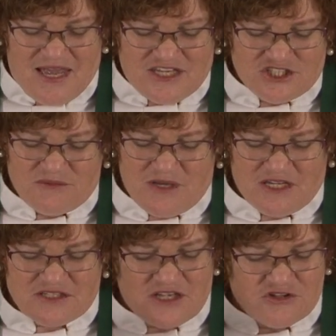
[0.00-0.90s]
She
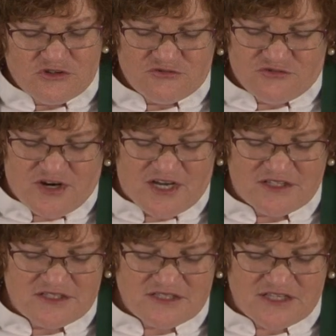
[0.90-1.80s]
makes other
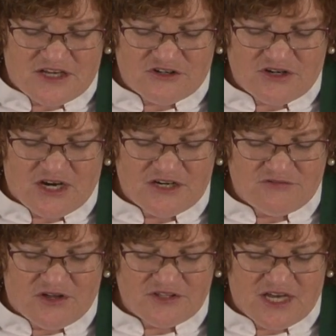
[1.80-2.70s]
friends that are kind of
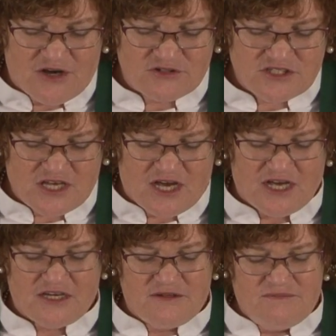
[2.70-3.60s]
on the
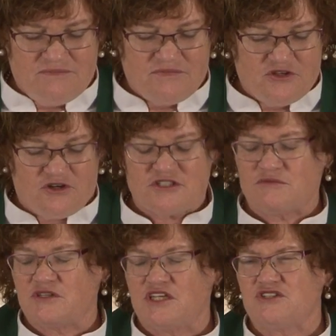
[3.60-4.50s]
outside. There are
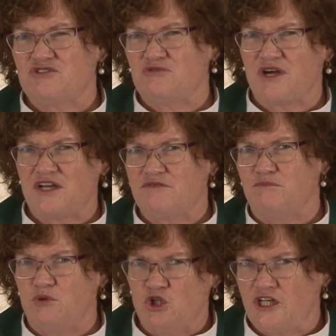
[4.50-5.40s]
some kids who kind of
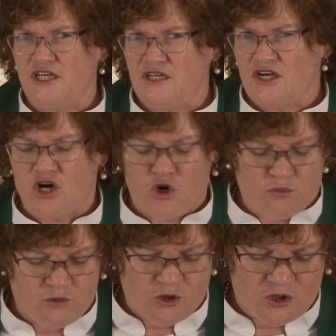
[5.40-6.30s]
bully
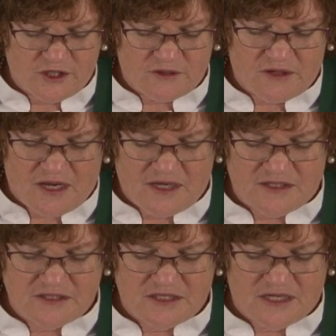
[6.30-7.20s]
Opal,
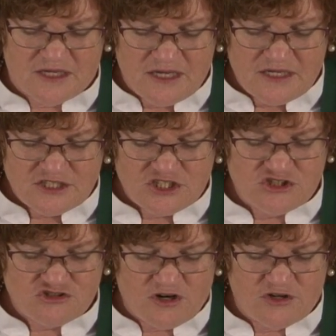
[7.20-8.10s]
and she
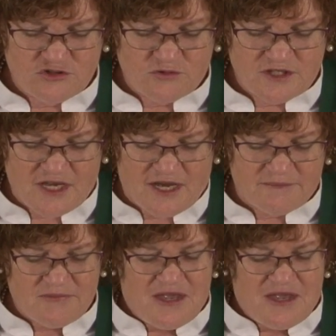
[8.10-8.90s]
struggles with that.